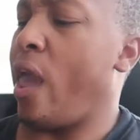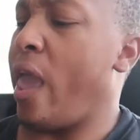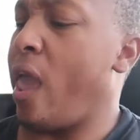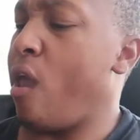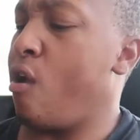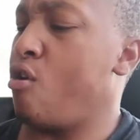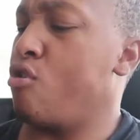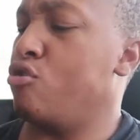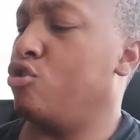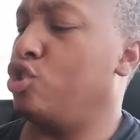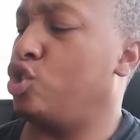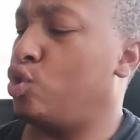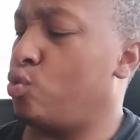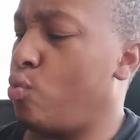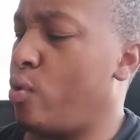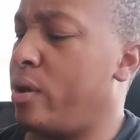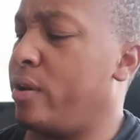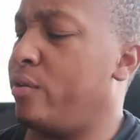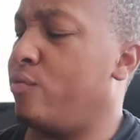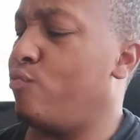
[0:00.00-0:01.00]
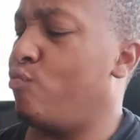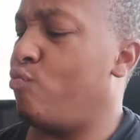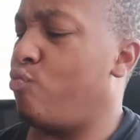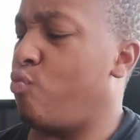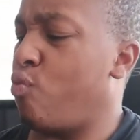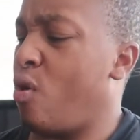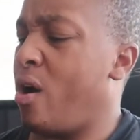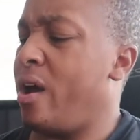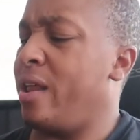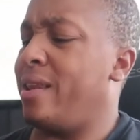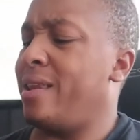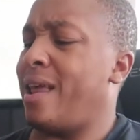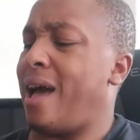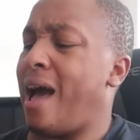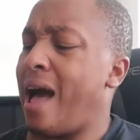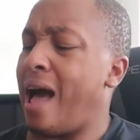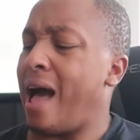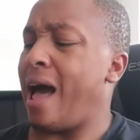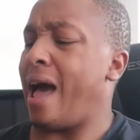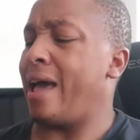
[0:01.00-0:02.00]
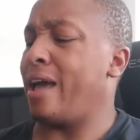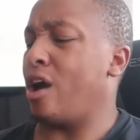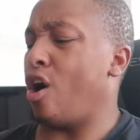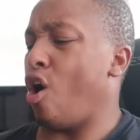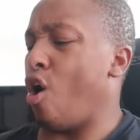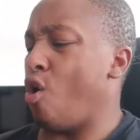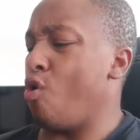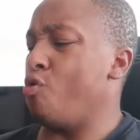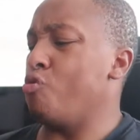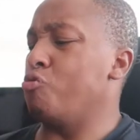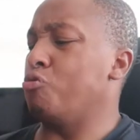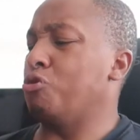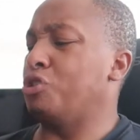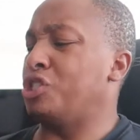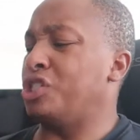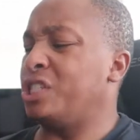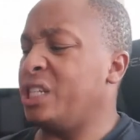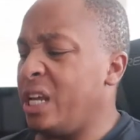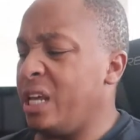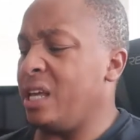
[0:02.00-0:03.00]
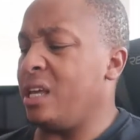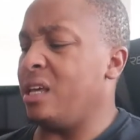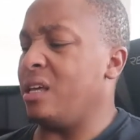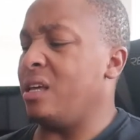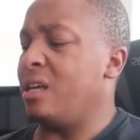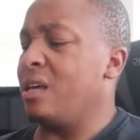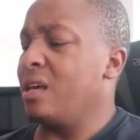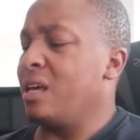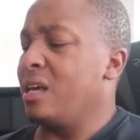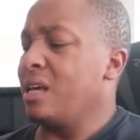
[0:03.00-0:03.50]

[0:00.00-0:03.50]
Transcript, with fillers: Air Jordan 1 High OG.